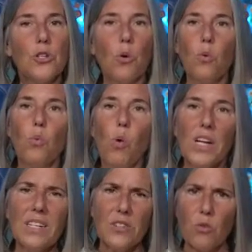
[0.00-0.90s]
So,
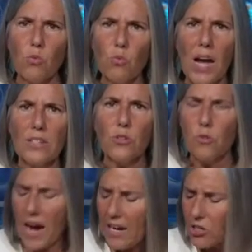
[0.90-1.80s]
what is the
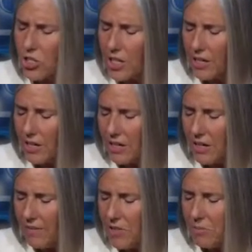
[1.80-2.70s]
resurrection
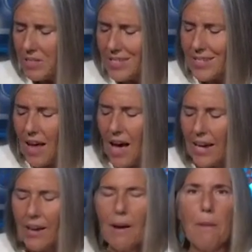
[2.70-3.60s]
of the
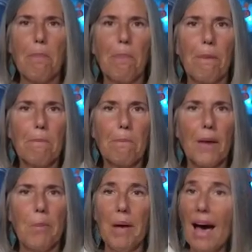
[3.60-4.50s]
Messiah
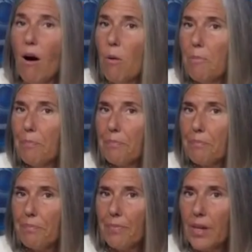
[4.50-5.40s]
about?
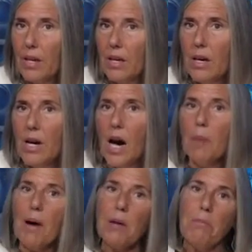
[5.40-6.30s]

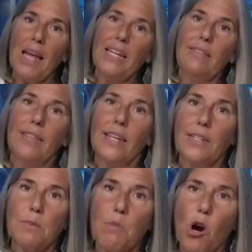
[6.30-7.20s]
Among many
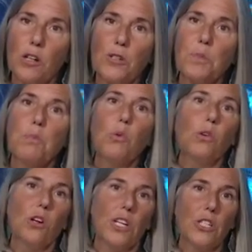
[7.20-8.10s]
things, Marcus
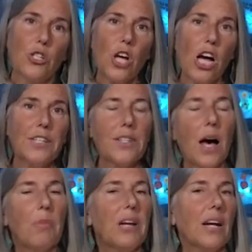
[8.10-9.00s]
Borg and John
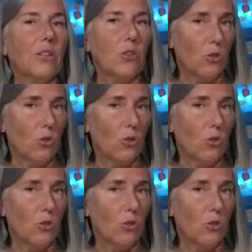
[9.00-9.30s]
Dominic